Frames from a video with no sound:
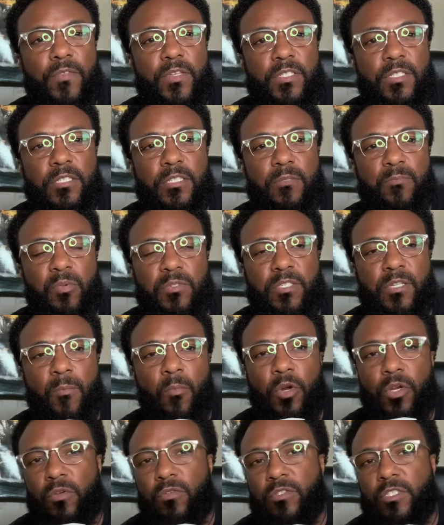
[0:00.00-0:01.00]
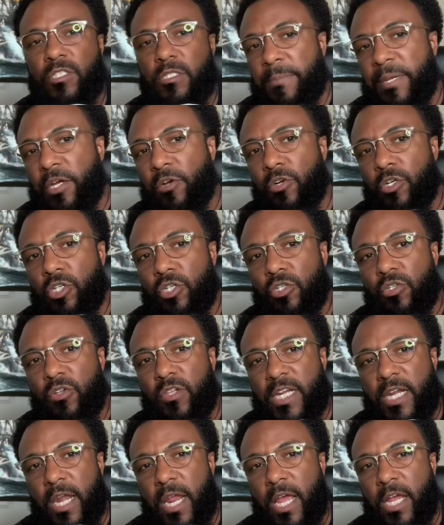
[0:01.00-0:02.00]
This is someone who's spiritual
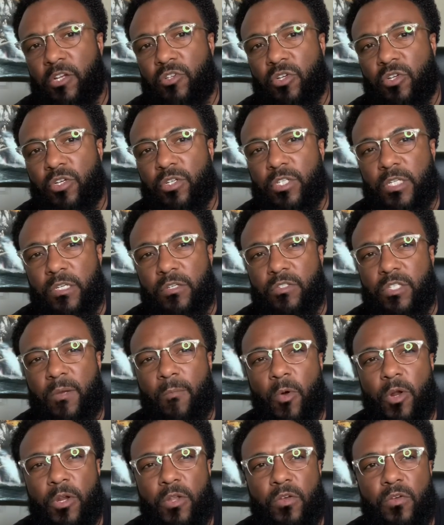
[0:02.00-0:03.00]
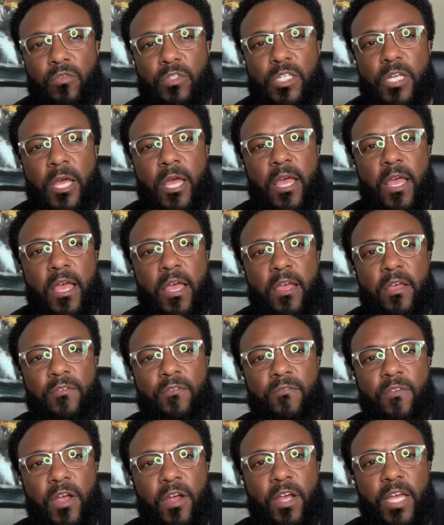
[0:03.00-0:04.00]
in nature too, someone who's
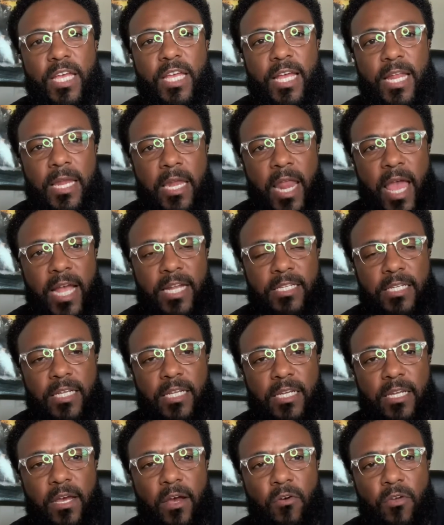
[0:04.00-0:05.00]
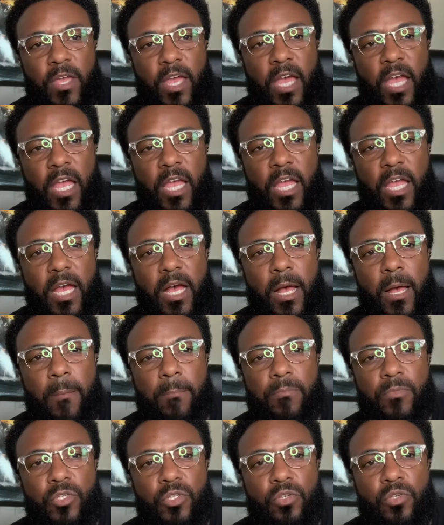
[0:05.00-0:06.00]
very connected, okay,
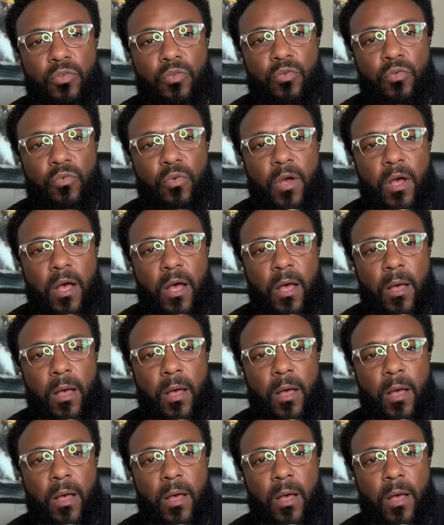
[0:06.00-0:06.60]
to